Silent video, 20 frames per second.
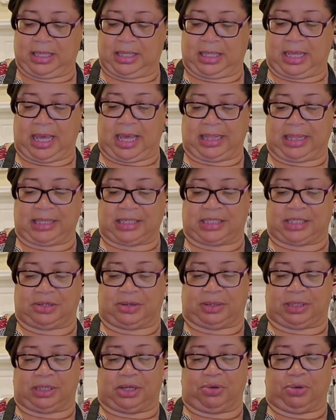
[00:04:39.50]
yeah, let's do
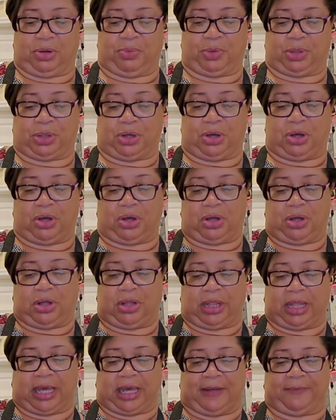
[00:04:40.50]
it. Go in with
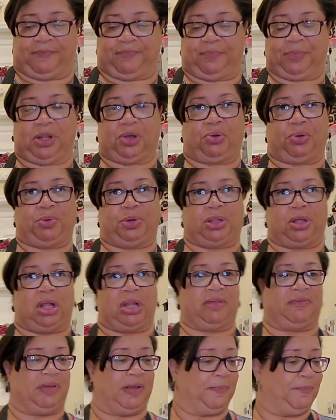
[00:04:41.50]
all that. Go in with
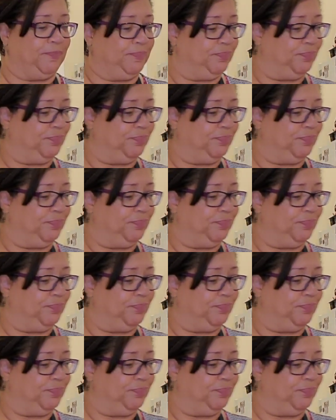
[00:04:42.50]
all of it.